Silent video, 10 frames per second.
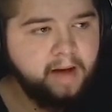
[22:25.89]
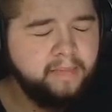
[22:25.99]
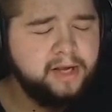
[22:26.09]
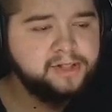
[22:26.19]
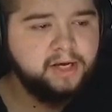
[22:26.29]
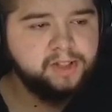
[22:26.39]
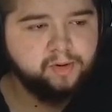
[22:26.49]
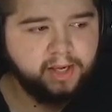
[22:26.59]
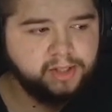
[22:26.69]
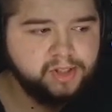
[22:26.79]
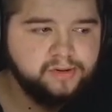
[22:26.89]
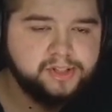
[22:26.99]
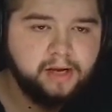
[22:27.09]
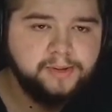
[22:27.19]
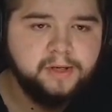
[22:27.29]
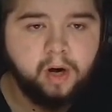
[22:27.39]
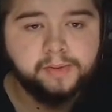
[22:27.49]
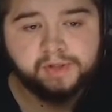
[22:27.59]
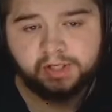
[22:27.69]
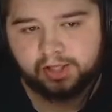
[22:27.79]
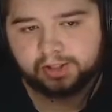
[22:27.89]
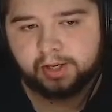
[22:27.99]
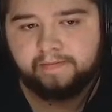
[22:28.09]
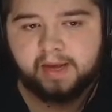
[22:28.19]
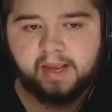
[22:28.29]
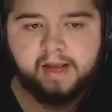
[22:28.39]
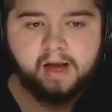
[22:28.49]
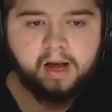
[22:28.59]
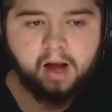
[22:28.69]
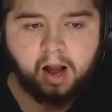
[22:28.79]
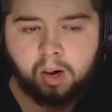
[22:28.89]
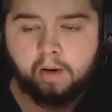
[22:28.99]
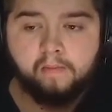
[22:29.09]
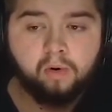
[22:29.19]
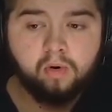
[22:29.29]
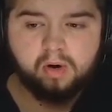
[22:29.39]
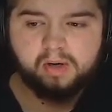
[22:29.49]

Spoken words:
But let's get into it then. So Stefan obviously is going to be a lot more,